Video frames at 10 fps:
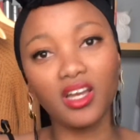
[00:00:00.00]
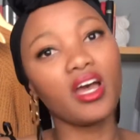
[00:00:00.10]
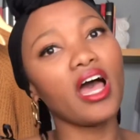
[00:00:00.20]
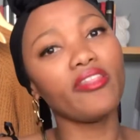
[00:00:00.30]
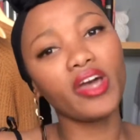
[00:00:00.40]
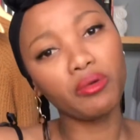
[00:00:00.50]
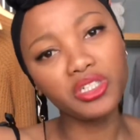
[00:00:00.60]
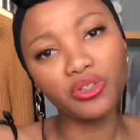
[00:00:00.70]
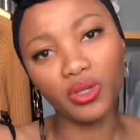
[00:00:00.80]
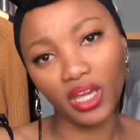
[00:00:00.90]
And that was
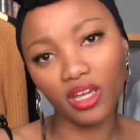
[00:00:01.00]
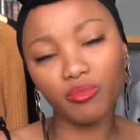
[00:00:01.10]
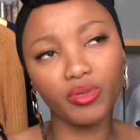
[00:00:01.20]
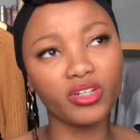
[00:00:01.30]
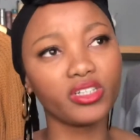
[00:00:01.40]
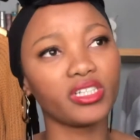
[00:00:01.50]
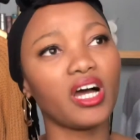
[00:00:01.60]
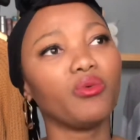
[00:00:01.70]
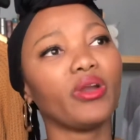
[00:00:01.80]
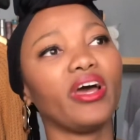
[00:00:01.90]
okay because I
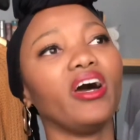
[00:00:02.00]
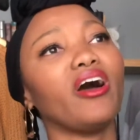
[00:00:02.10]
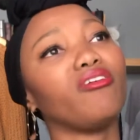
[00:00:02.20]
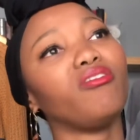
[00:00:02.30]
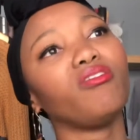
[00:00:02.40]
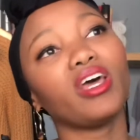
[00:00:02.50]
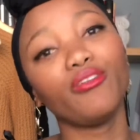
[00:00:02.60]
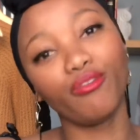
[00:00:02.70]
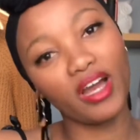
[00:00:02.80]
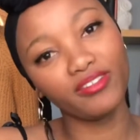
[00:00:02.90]
would have like
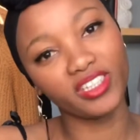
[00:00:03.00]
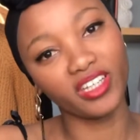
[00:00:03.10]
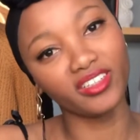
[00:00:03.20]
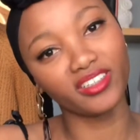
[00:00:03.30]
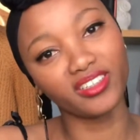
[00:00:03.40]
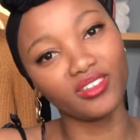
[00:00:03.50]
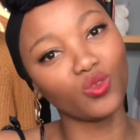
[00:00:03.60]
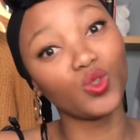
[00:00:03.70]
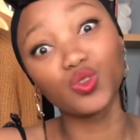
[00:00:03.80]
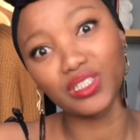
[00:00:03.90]
5 sales,
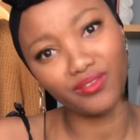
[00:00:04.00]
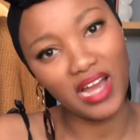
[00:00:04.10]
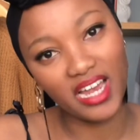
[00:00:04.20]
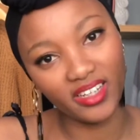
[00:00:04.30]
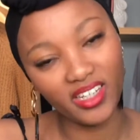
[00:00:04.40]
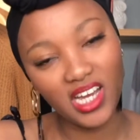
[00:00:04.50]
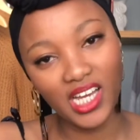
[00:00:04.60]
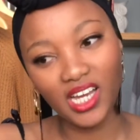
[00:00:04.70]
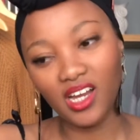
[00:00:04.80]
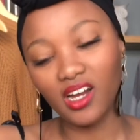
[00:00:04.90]
which was fine.
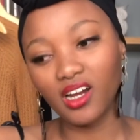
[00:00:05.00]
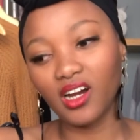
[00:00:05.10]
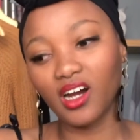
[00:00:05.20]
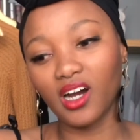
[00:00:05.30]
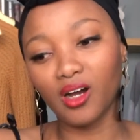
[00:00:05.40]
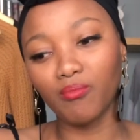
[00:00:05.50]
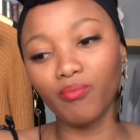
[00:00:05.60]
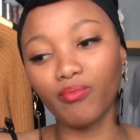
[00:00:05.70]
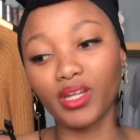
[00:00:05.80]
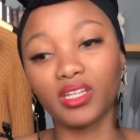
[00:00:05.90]

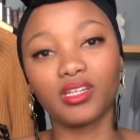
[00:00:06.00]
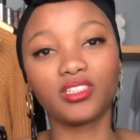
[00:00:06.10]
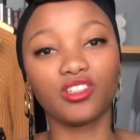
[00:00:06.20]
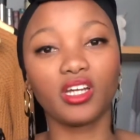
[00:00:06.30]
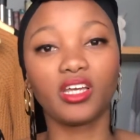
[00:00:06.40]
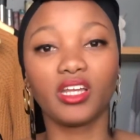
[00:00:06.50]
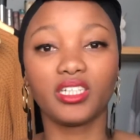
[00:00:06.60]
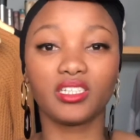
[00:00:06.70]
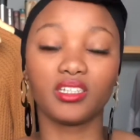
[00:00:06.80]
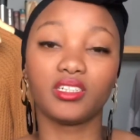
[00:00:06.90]
But then I started getting
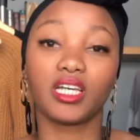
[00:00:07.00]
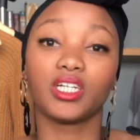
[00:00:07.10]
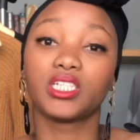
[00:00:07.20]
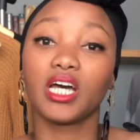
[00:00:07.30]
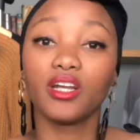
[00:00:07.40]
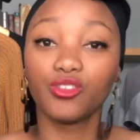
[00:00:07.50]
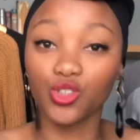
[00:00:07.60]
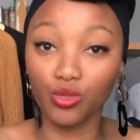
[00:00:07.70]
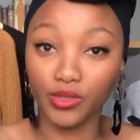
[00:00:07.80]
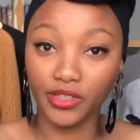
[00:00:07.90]
sales outside of
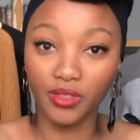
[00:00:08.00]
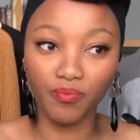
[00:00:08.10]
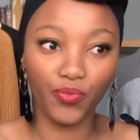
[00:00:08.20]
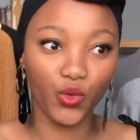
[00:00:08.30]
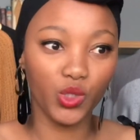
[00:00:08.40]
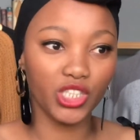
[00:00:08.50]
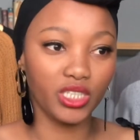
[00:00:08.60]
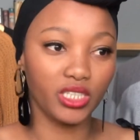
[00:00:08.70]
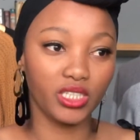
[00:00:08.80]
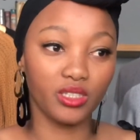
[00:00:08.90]
Joburg, which
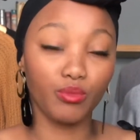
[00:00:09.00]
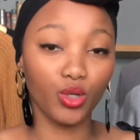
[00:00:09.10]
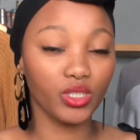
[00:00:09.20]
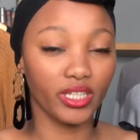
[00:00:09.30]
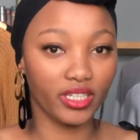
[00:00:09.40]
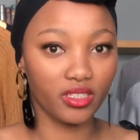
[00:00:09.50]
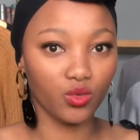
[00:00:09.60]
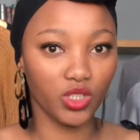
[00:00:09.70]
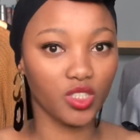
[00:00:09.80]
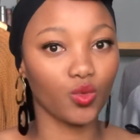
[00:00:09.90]
needed Postnet, which
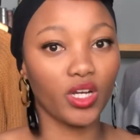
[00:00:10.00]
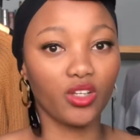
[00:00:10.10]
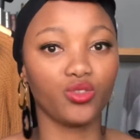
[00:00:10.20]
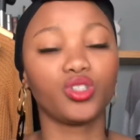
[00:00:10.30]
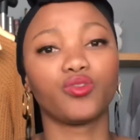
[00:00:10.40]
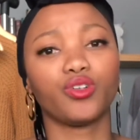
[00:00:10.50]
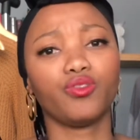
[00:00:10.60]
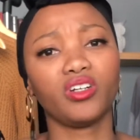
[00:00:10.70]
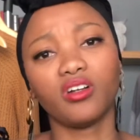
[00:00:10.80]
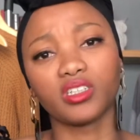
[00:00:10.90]
is what I used for a
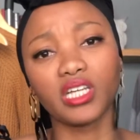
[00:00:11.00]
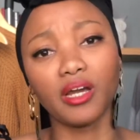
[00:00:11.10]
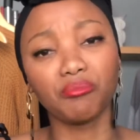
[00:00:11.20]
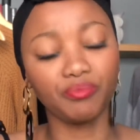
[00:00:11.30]
very long time.